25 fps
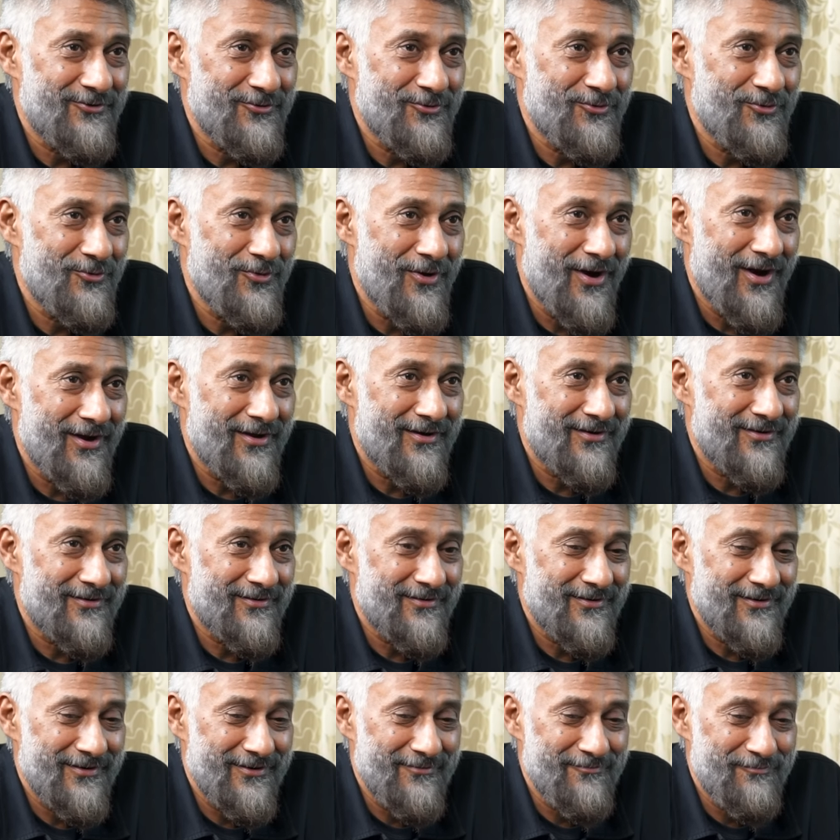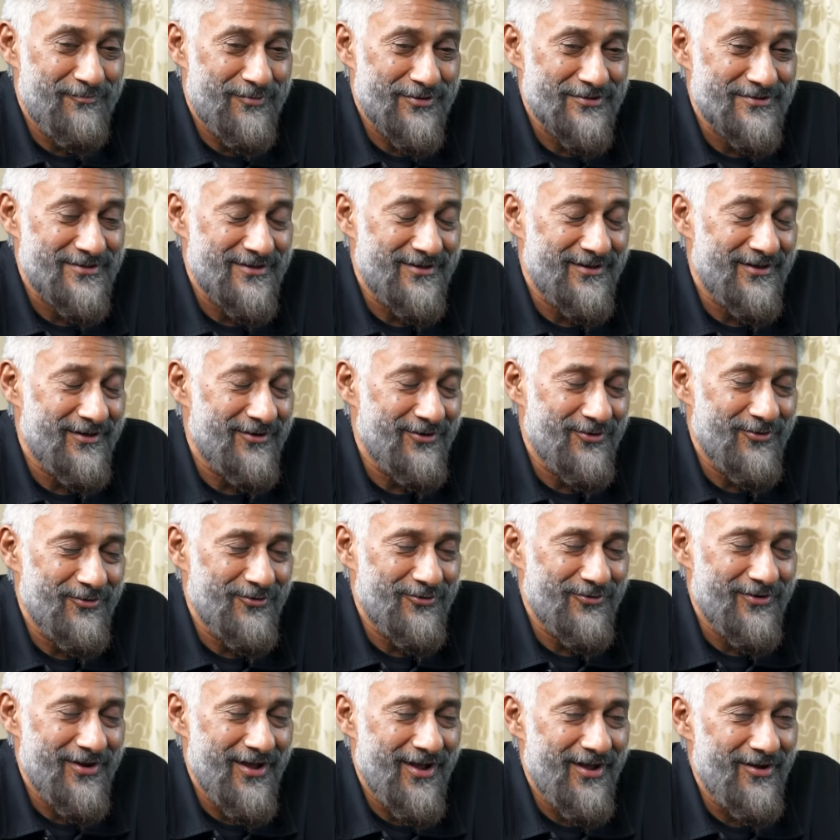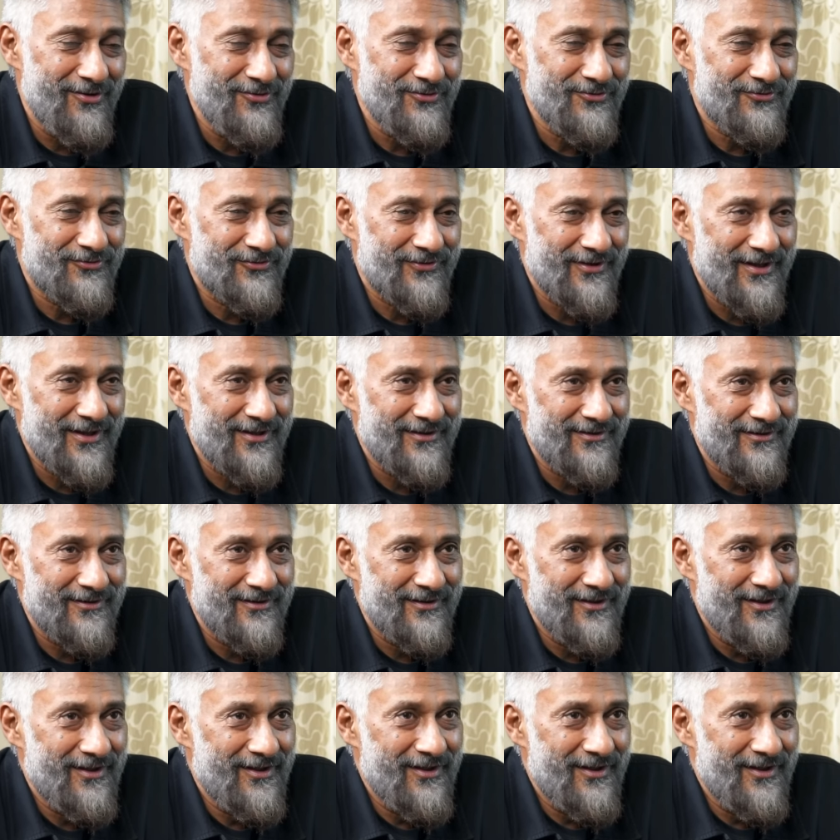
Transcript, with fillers: you are imprisoned in your own house and